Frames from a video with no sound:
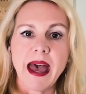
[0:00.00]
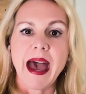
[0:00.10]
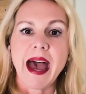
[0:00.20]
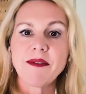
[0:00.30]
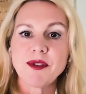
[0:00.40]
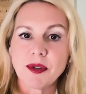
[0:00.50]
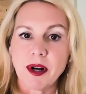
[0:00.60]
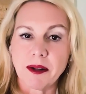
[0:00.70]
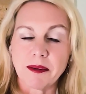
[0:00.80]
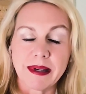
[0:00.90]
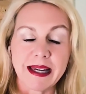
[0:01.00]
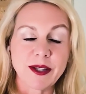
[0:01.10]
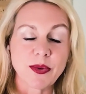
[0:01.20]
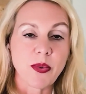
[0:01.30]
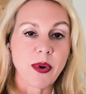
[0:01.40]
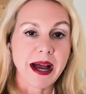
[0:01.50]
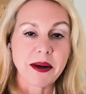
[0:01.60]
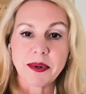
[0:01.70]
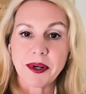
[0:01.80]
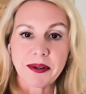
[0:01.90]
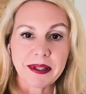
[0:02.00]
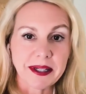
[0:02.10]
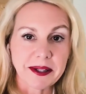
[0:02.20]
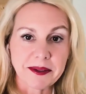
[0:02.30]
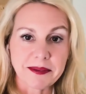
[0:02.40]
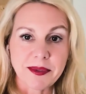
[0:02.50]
After all, it's why we're all here,